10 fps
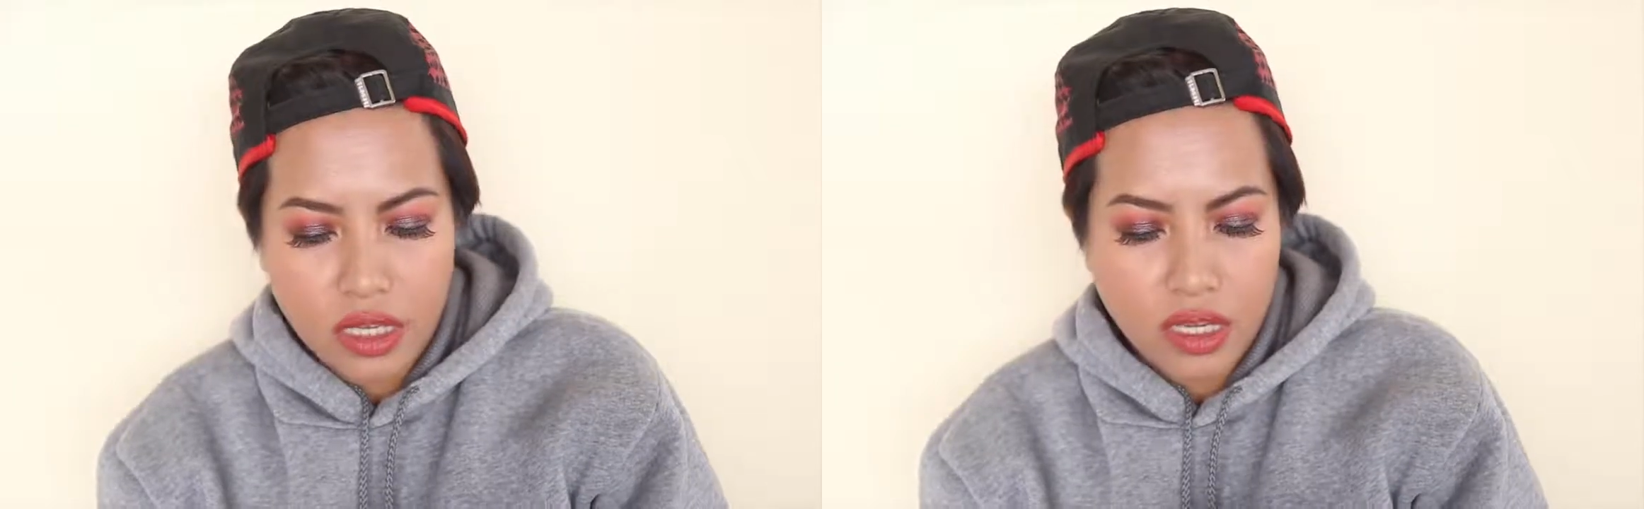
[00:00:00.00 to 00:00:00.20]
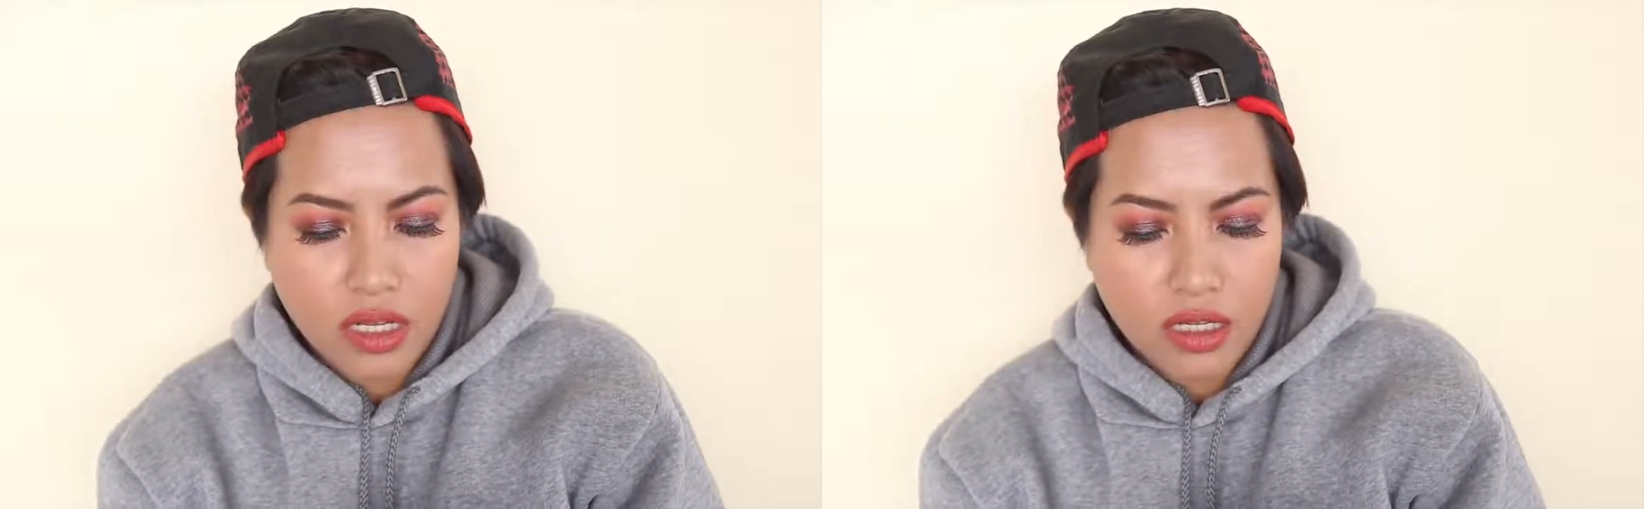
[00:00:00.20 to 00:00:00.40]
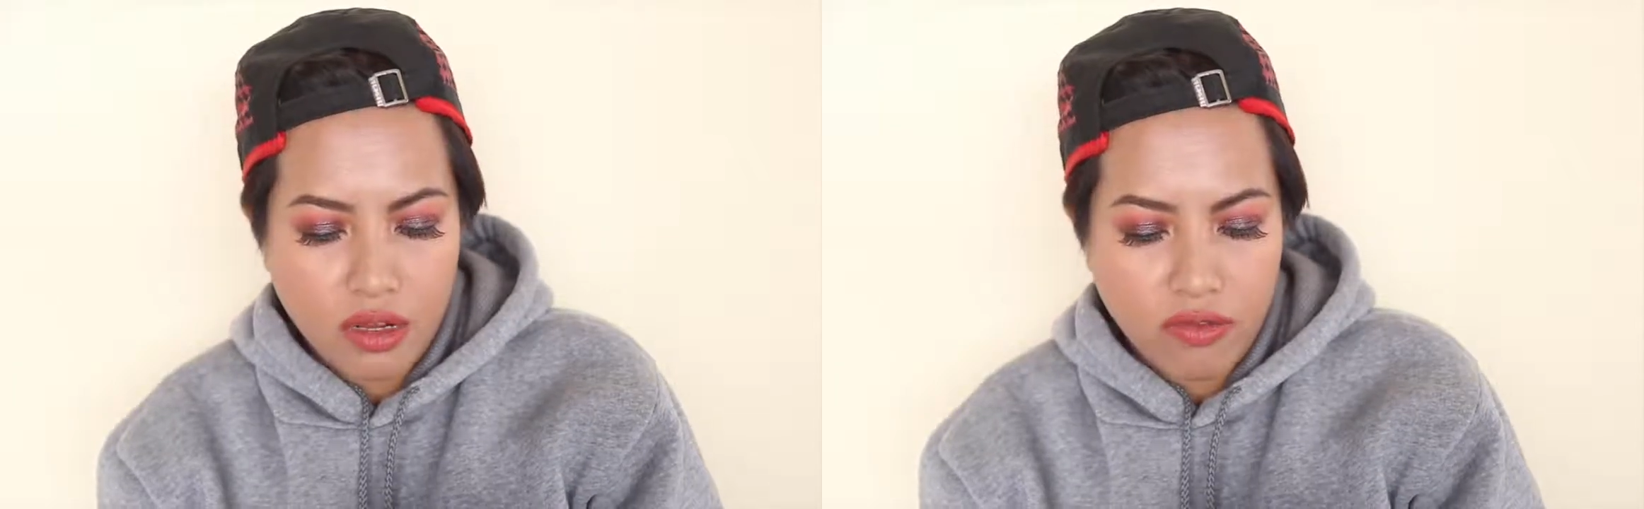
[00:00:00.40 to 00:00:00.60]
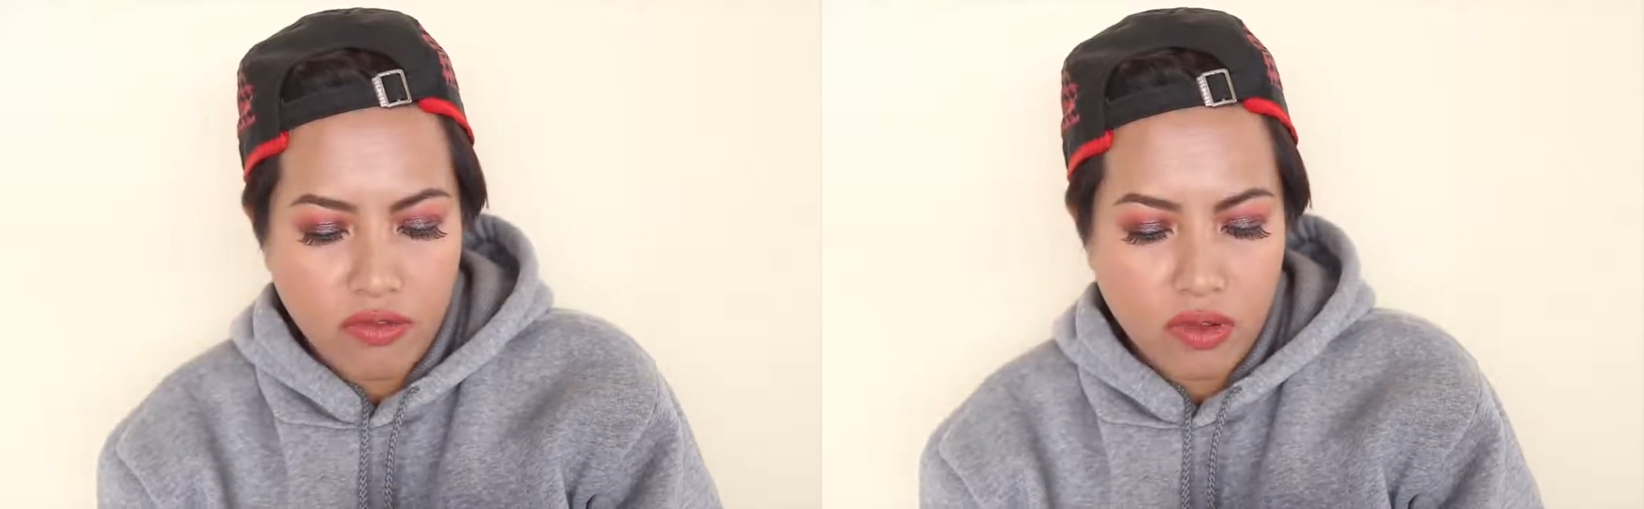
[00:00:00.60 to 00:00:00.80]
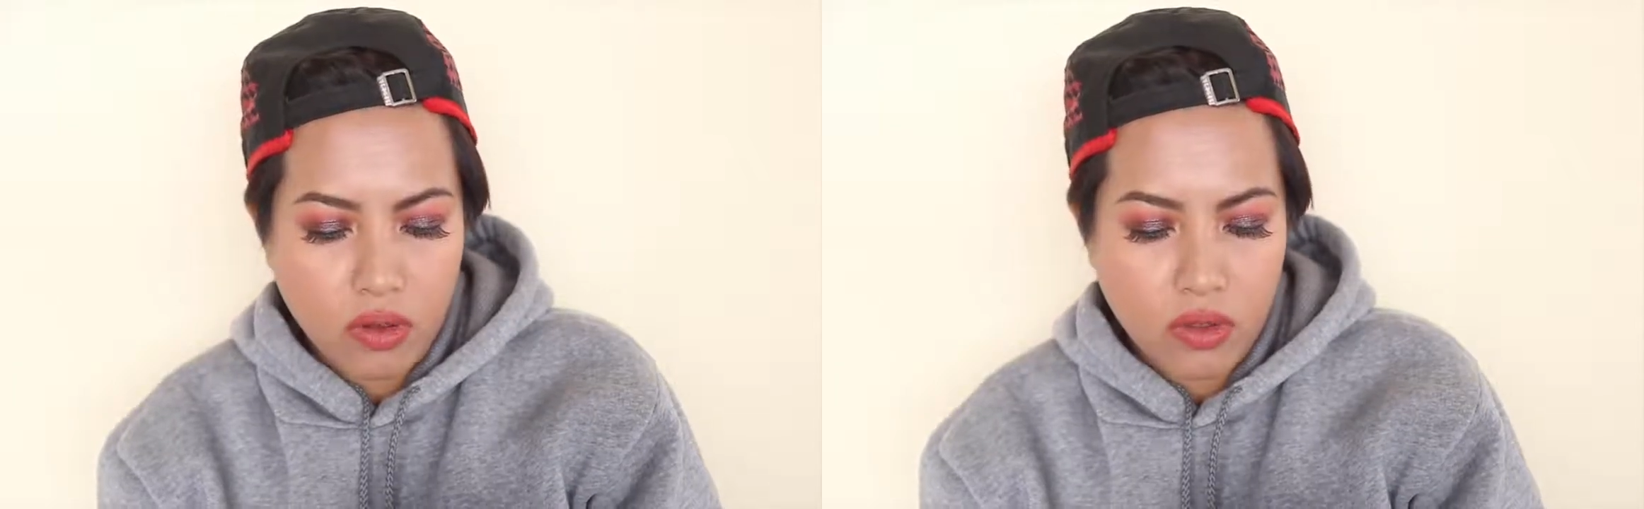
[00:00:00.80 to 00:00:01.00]
yet
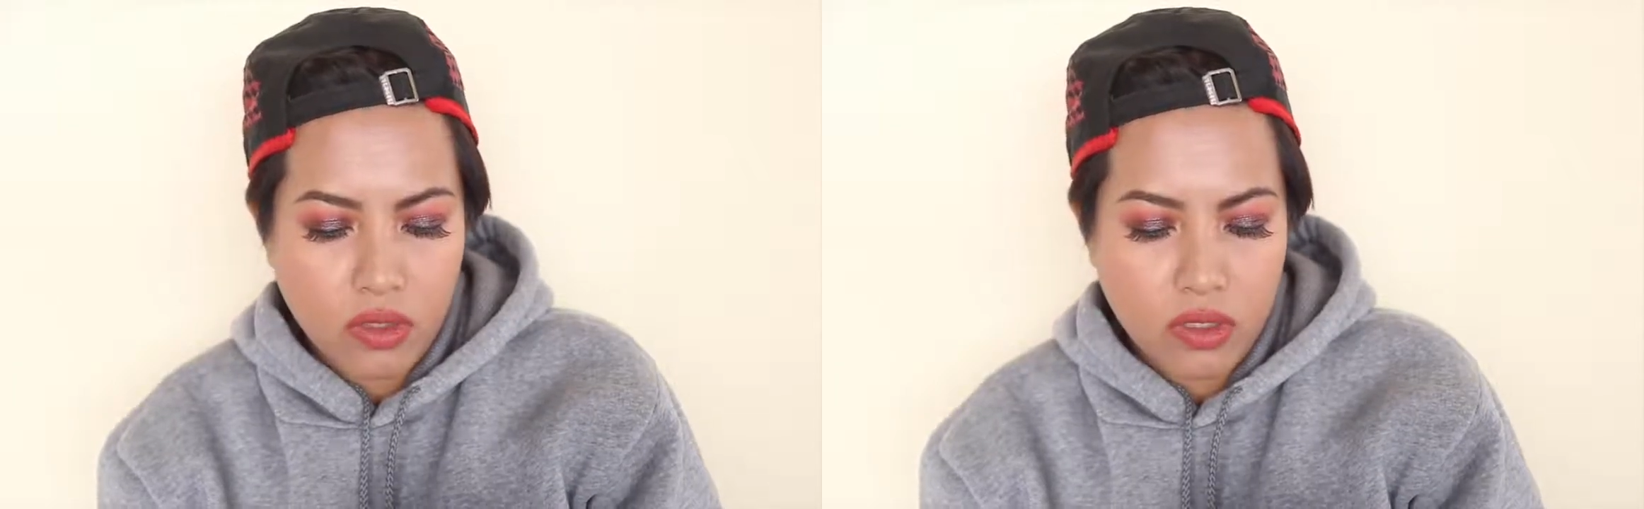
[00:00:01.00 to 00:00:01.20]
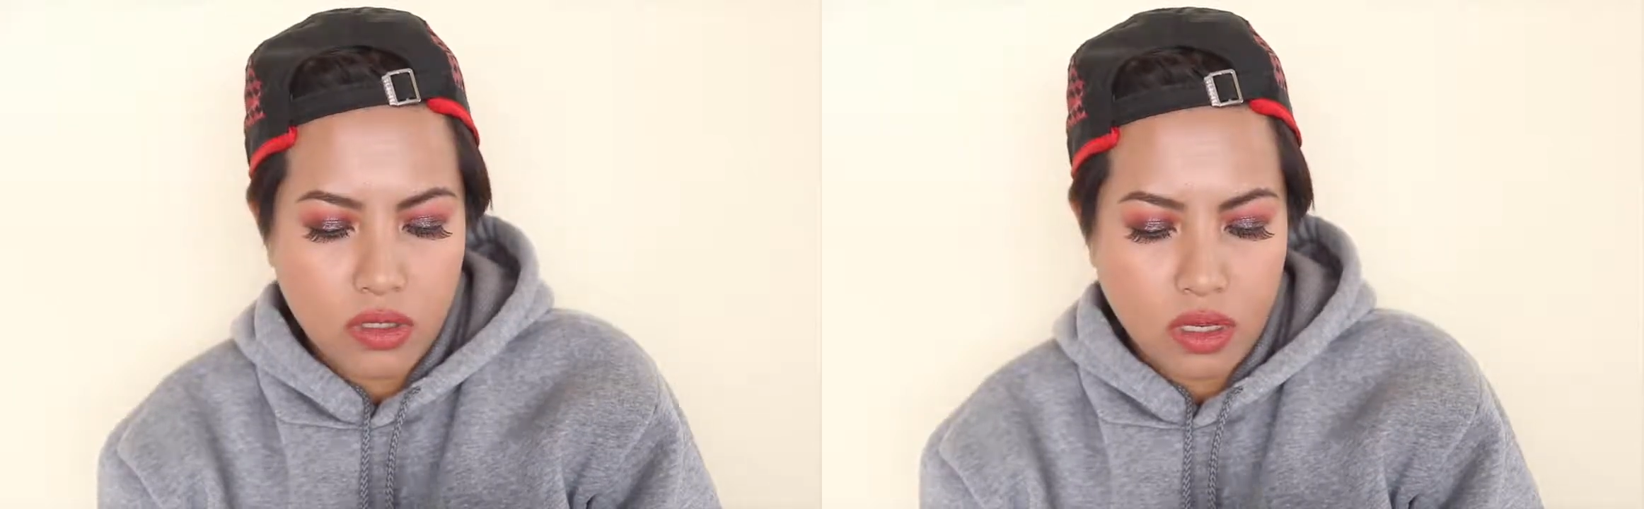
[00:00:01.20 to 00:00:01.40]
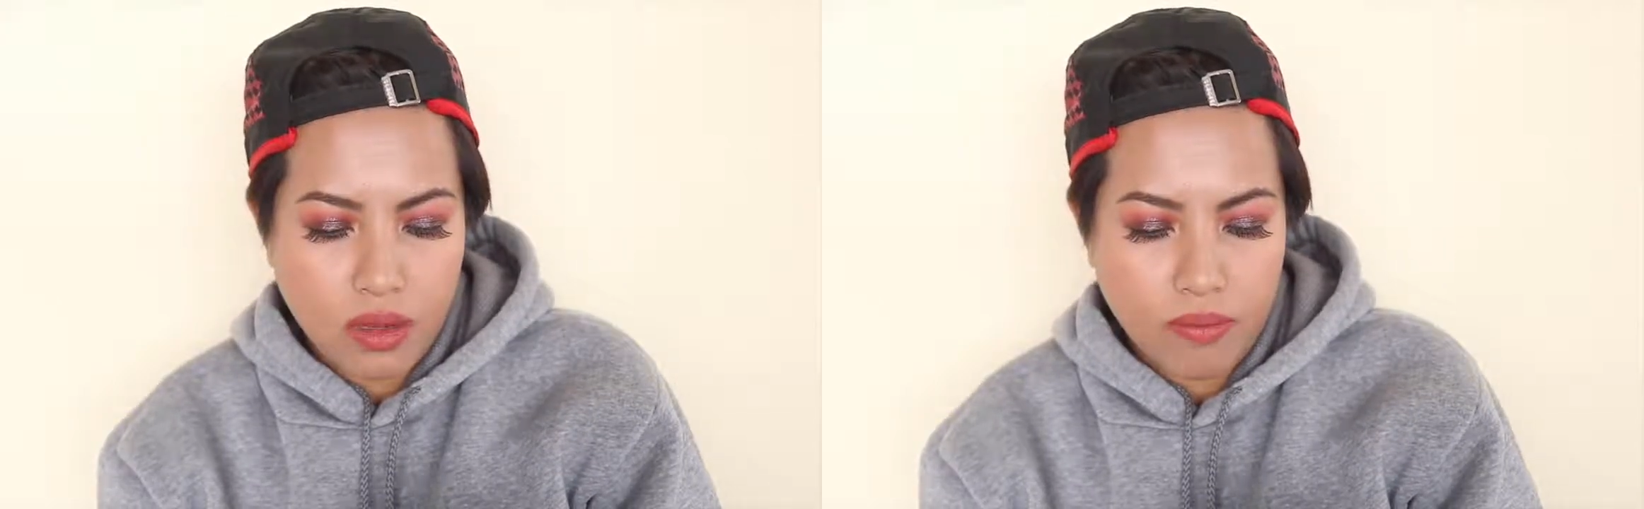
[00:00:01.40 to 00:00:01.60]
of those